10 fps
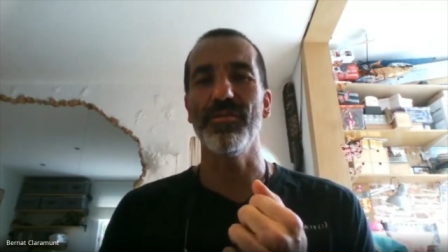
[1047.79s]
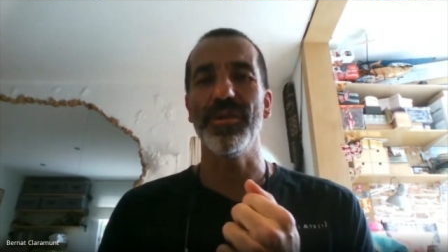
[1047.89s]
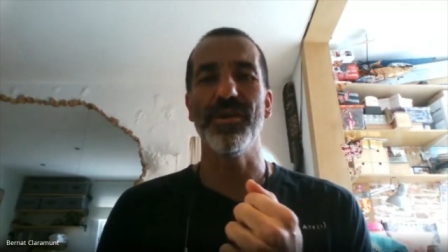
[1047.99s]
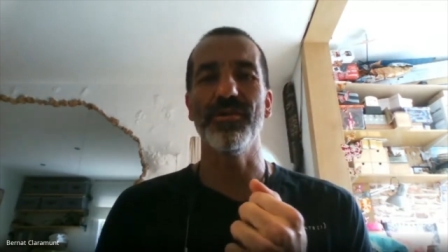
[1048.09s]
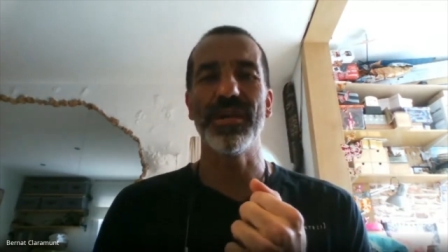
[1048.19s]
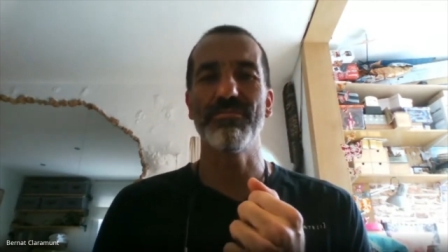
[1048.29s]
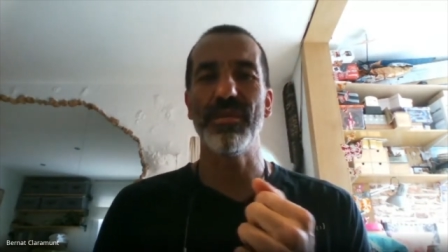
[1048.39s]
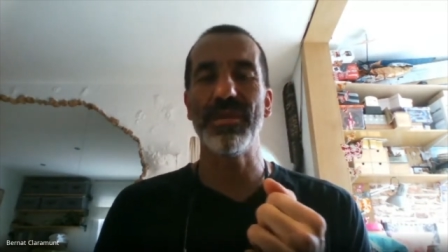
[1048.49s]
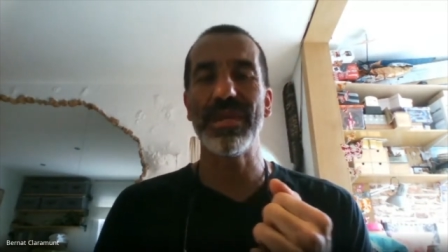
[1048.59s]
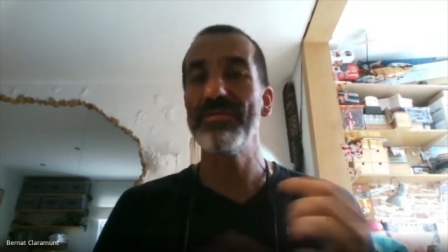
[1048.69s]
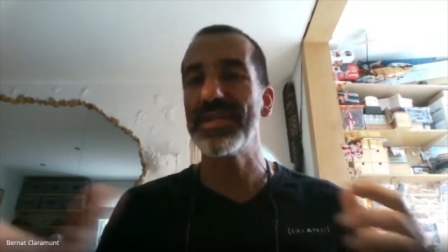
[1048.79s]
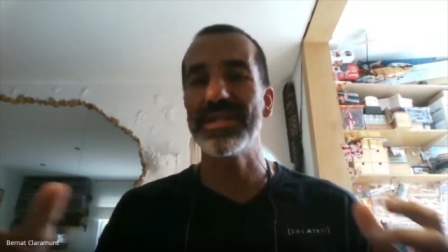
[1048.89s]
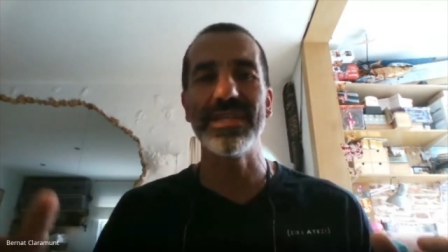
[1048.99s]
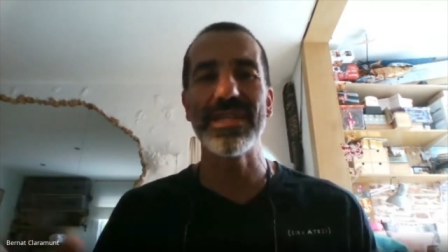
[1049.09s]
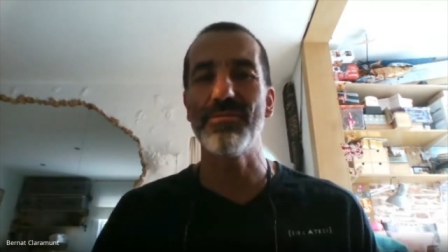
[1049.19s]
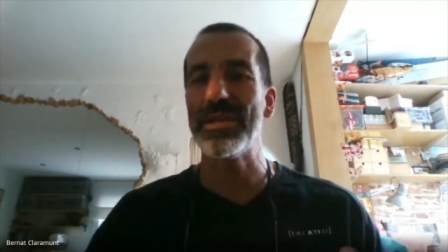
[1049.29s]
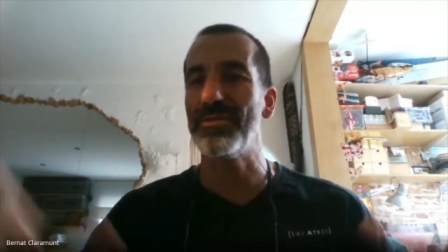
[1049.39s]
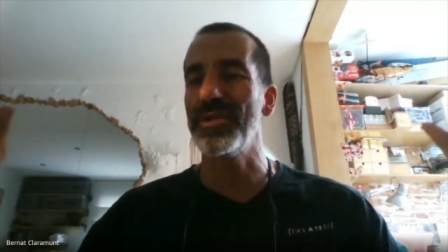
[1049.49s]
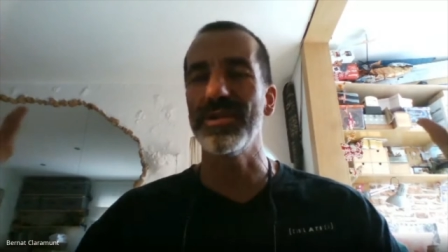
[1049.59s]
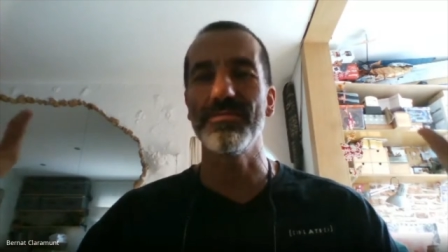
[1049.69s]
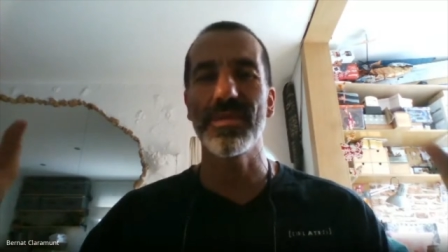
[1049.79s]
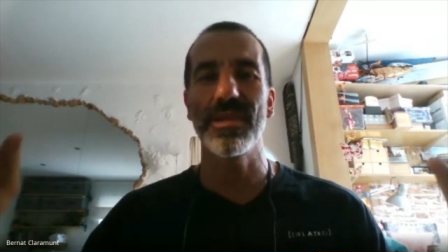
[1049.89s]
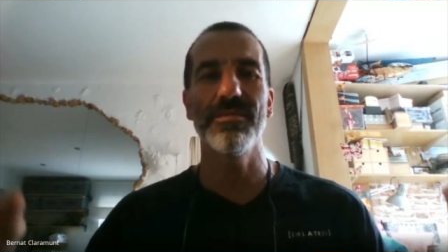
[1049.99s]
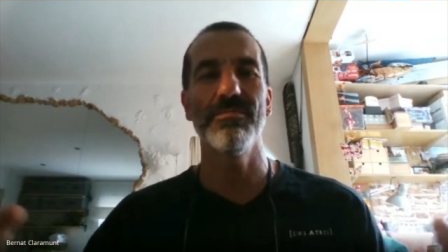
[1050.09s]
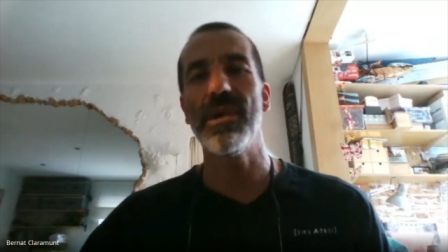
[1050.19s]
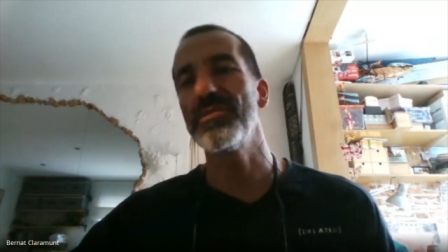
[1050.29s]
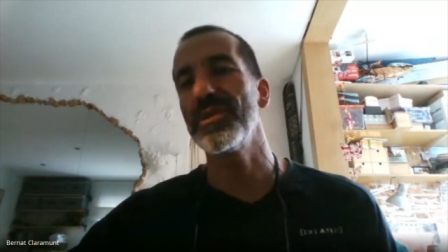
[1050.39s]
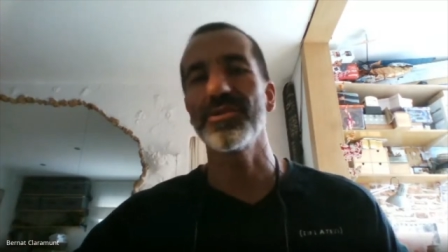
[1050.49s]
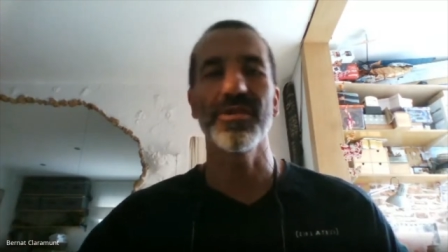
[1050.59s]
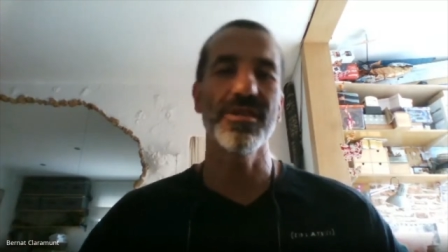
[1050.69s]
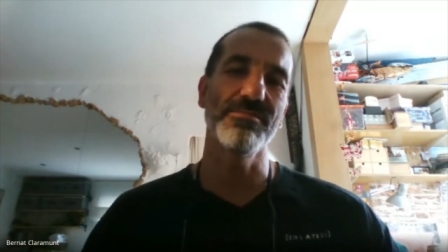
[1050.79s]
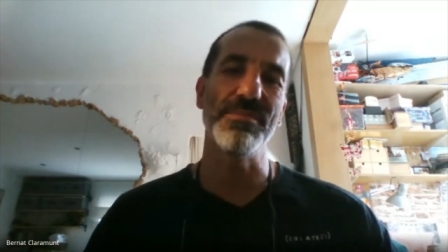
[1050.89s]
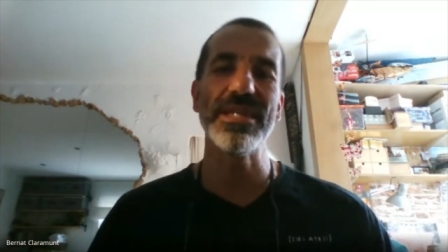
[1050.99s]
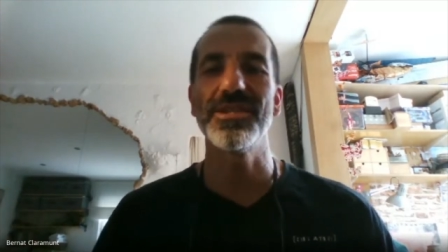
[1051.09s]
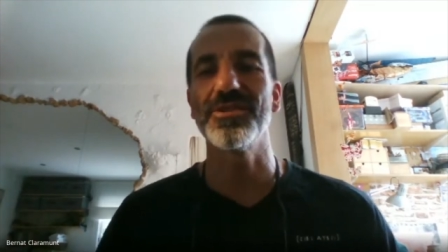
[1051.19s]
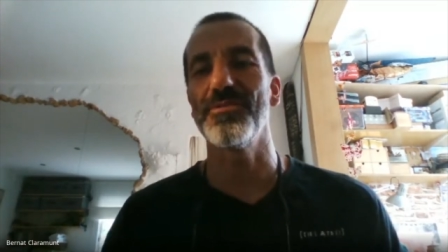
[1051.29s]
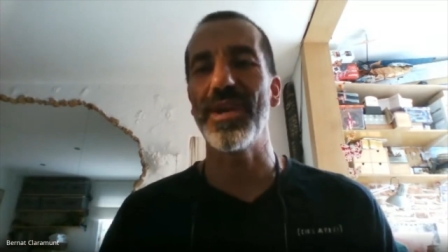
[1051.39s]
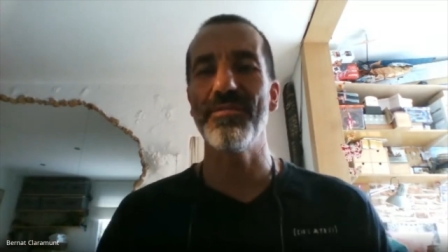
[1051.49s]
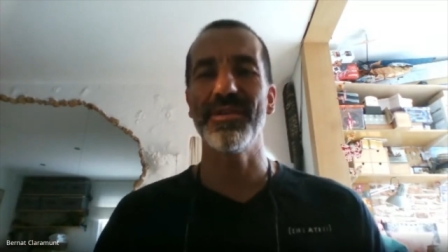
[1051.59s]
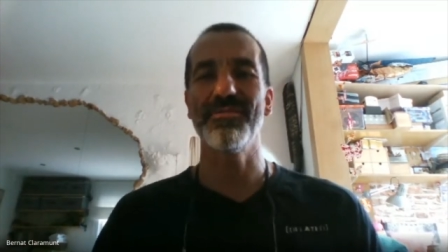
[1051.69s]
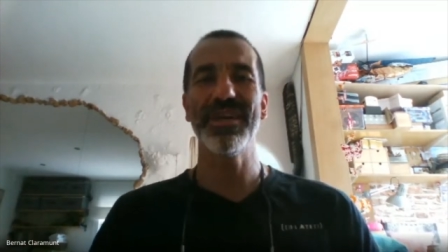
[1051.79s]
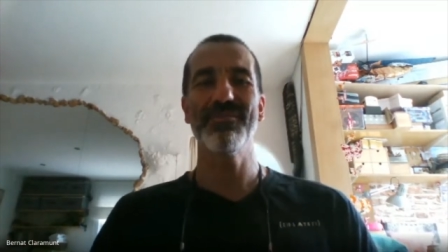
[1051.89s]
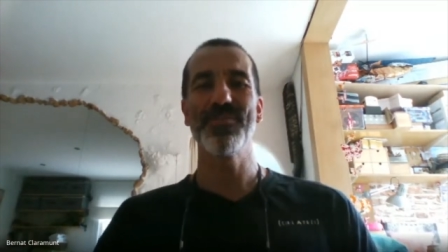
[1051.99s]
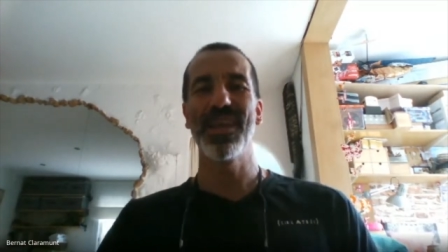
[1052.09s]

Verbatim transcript: We know that people left the cities and went to the mountains or the beach or whatever, right?